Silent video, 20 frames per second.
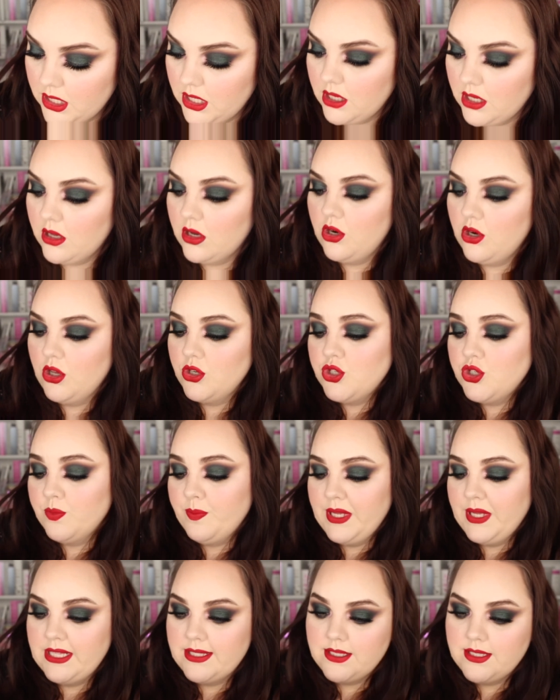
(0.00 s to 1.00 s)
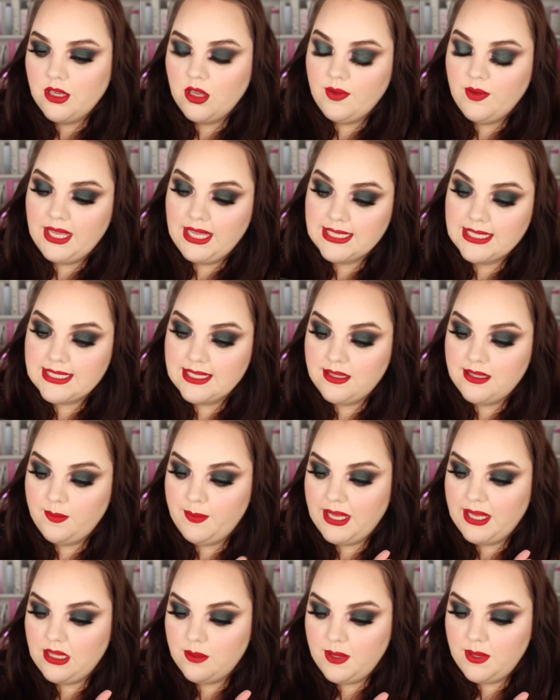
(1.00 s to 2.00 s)
going to jump into is the
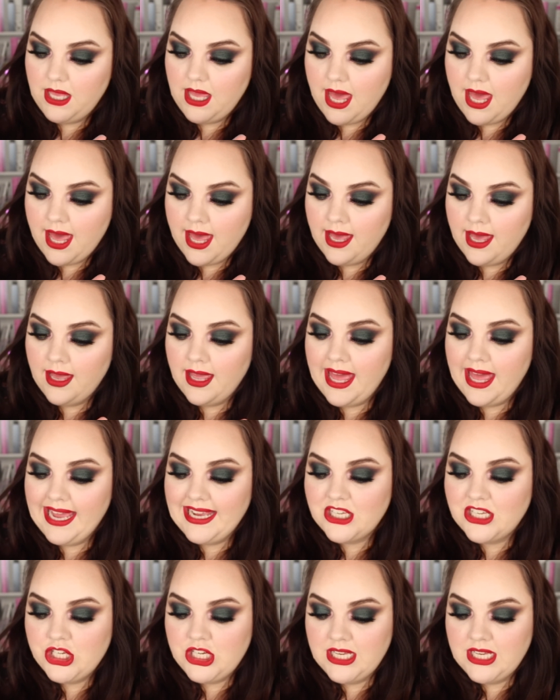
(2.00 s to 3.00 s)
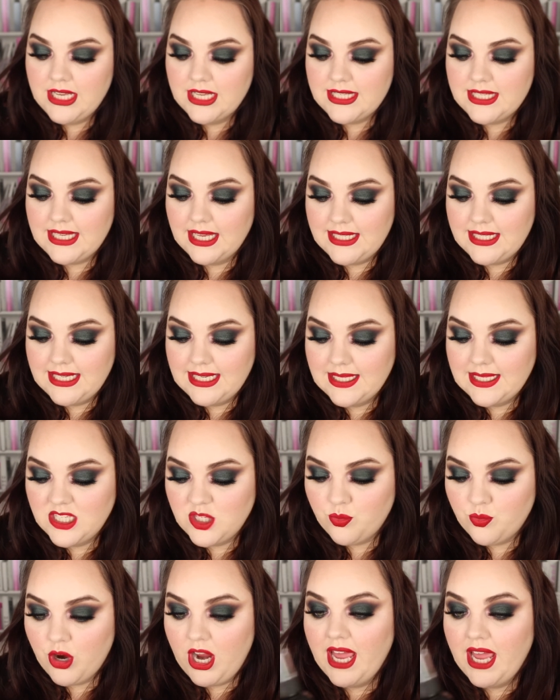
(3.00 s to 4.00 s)
Bella Pierre HD setting
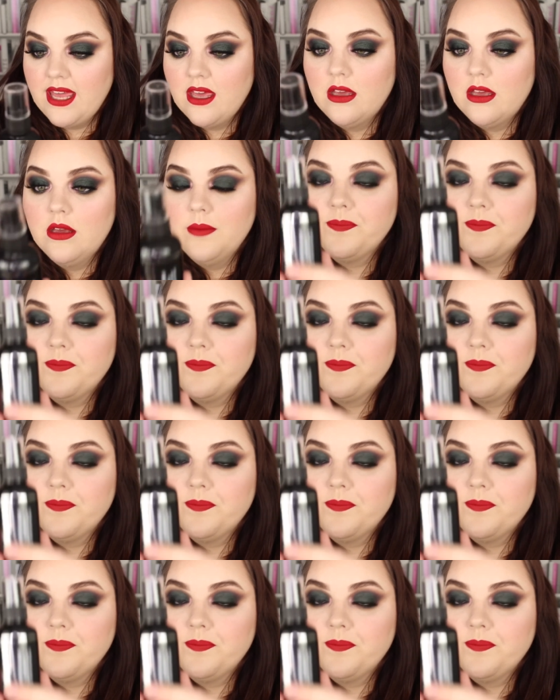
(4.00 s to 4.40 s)
spray.